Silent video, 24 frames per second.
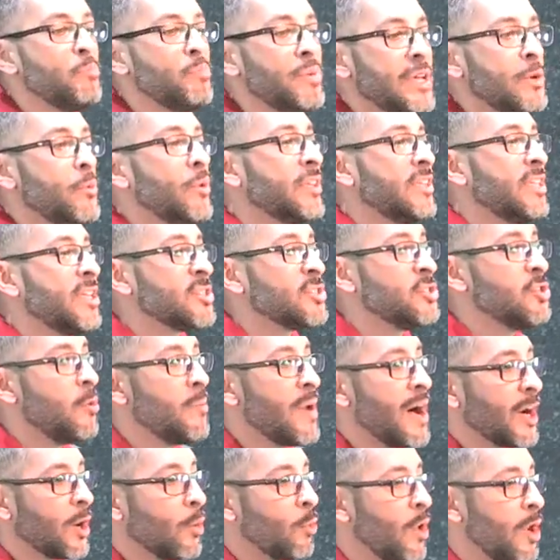will be with us no
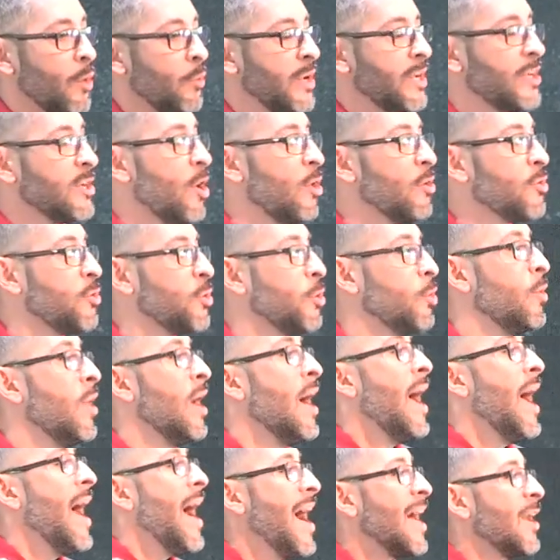matter what we go through?
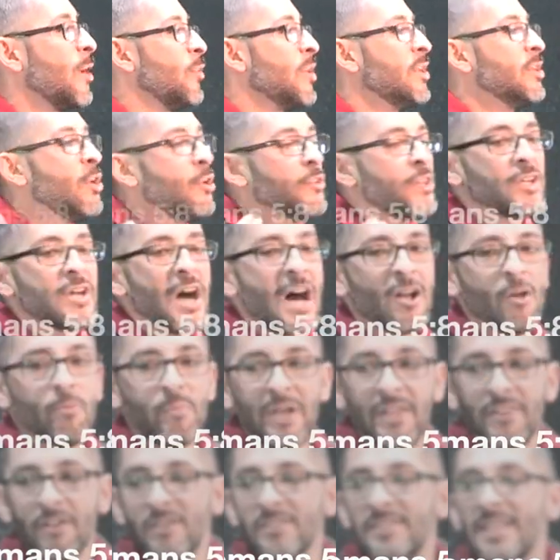How do we know that God
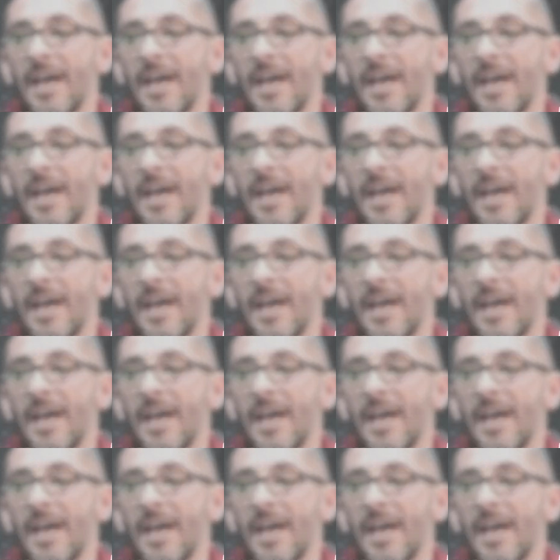will be there?